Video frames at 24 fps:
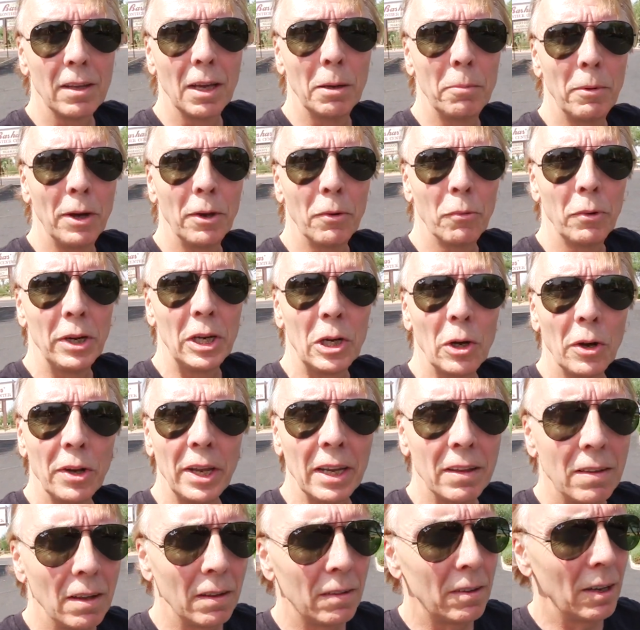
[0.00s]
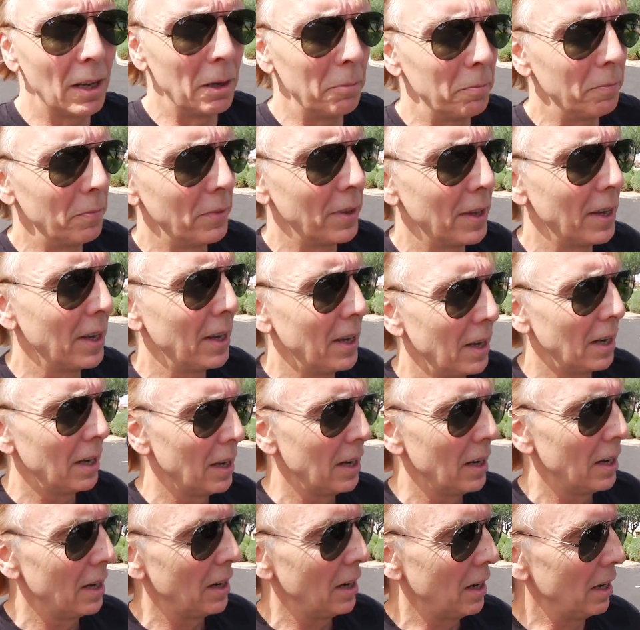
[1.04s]
him and reconnected him.
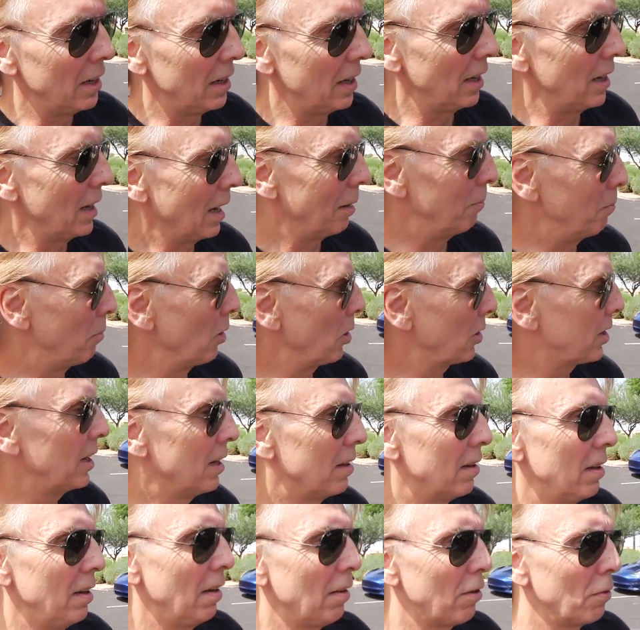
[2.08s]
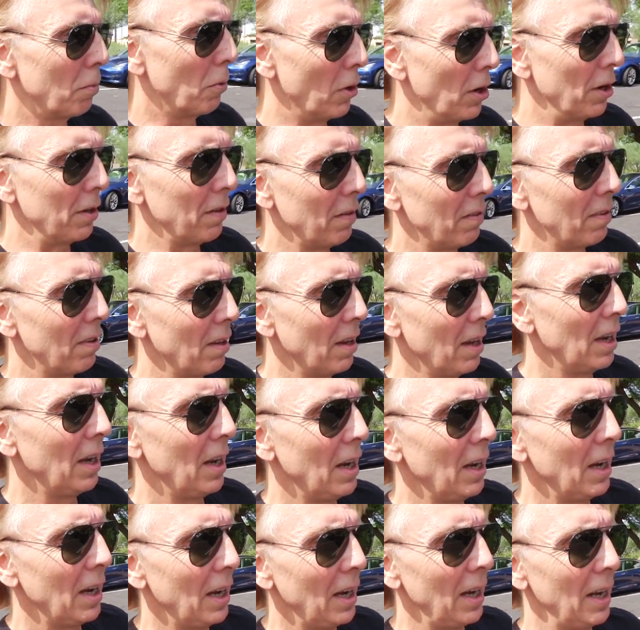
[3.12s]
And then I'm blocking these ones.
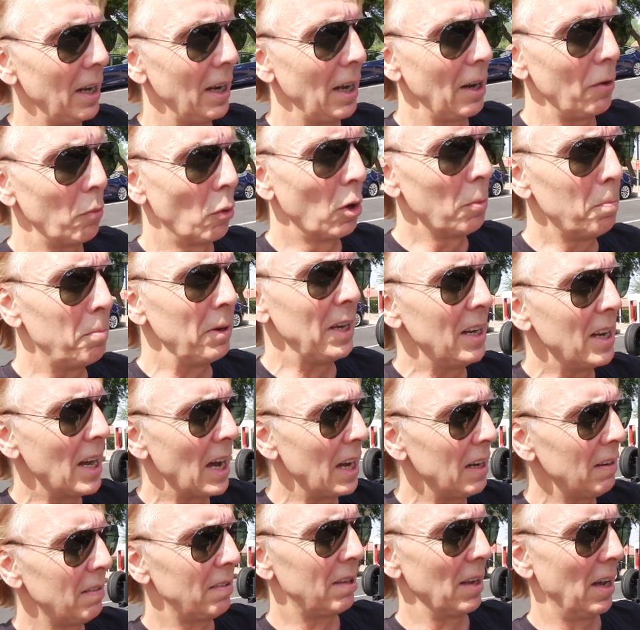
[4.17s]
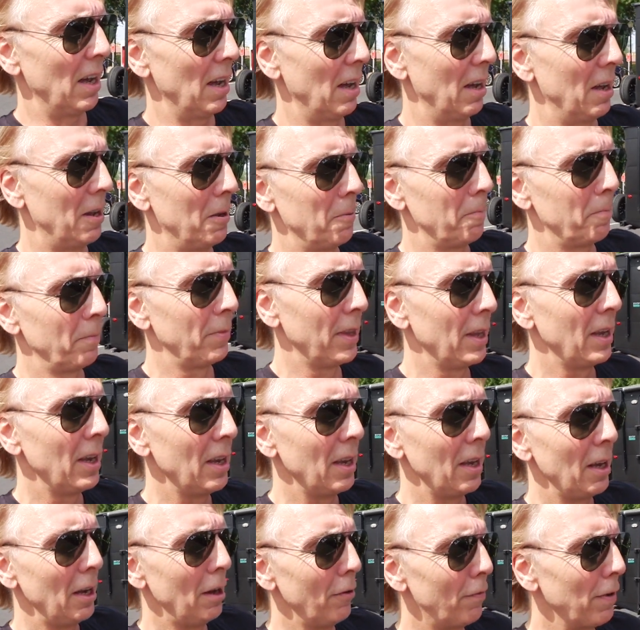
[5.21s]
And it would be nicer
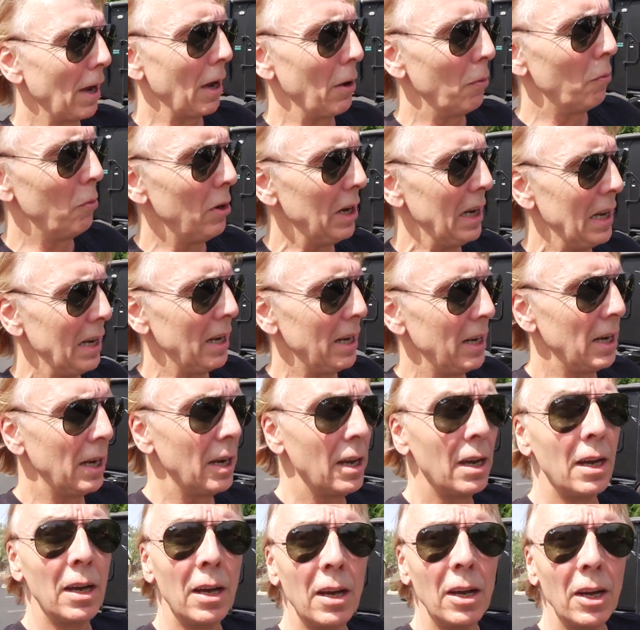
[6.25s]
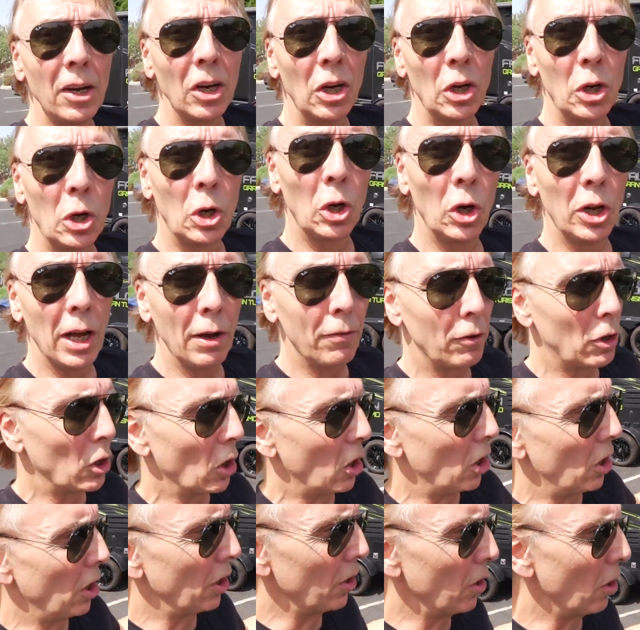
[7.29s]
if I really could have
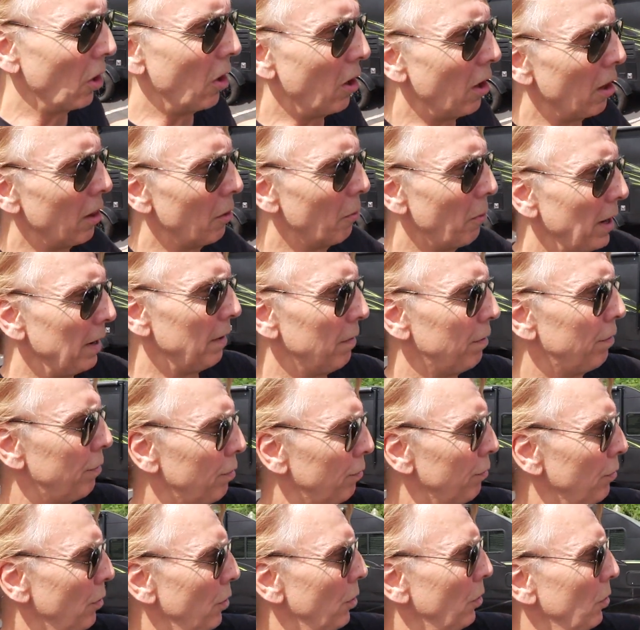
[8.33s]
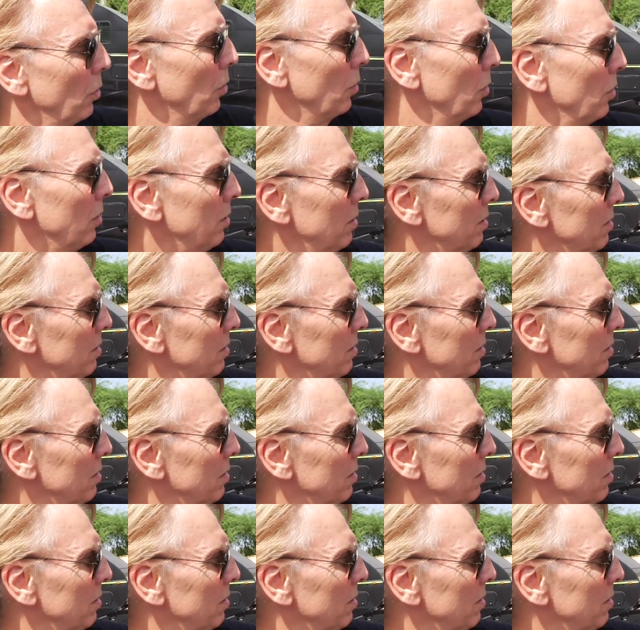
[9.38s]
gone all the way through